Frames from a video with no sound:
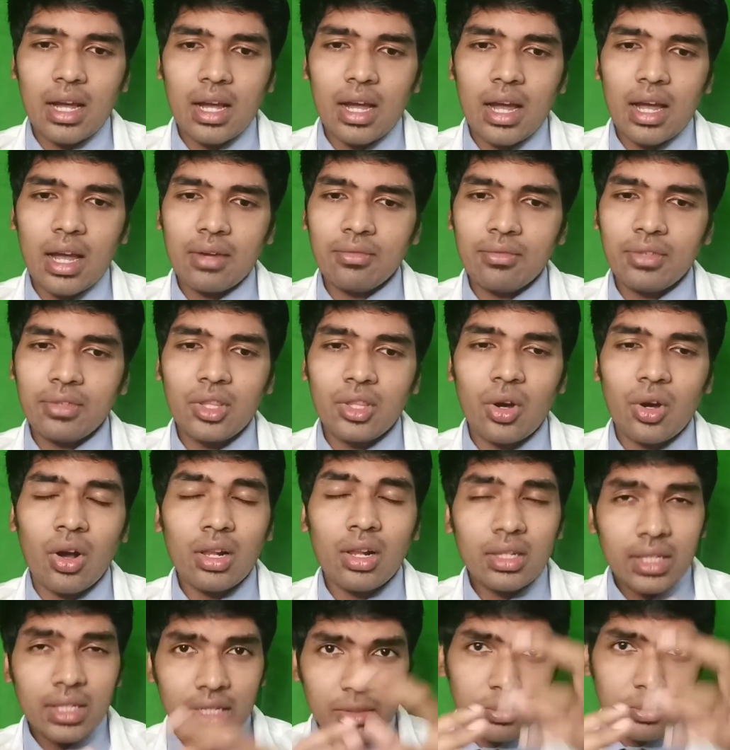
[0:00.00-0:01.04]
And with all
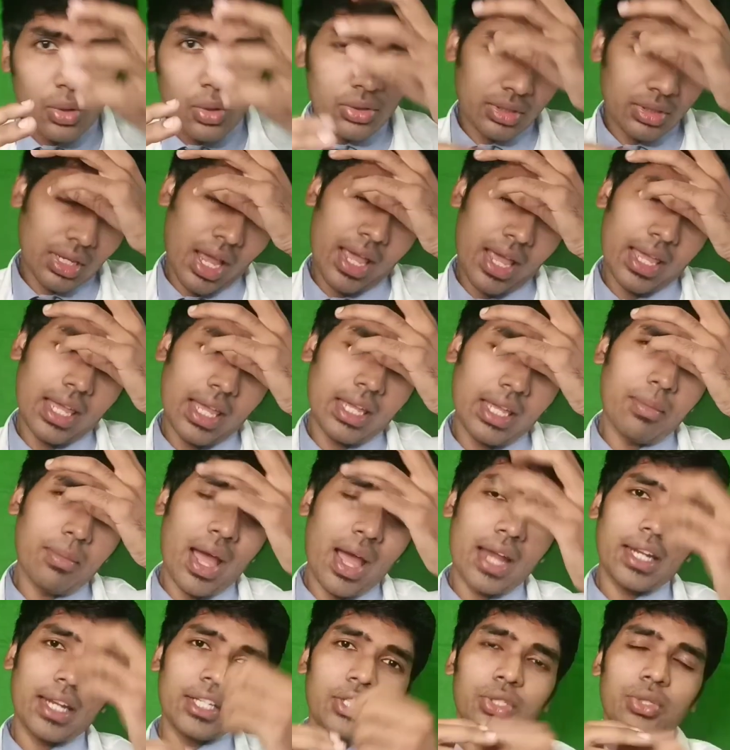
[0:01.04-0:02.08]
these books, I
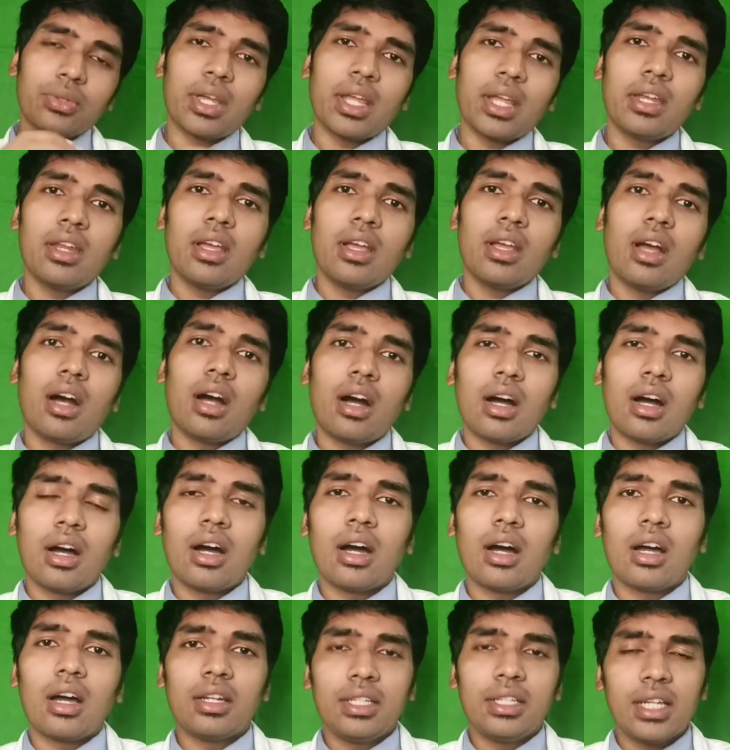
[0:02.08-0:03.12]
managed to get
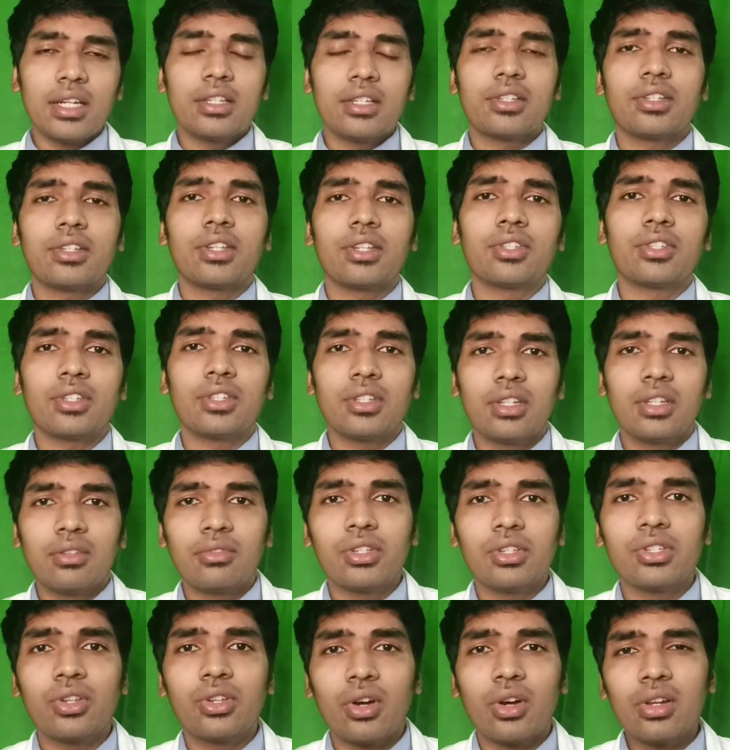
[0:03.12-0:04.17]
near distinction in
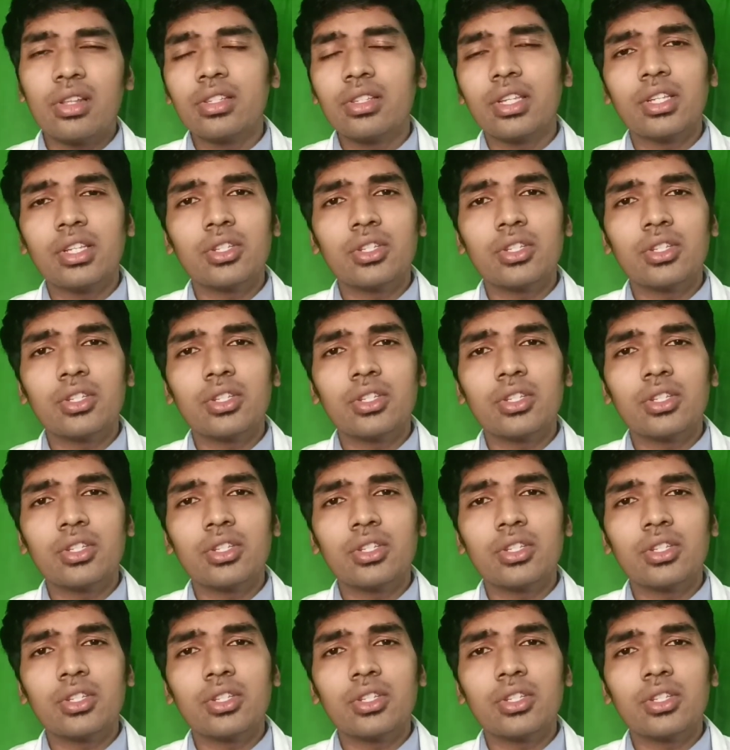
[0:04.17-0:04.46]
physiology.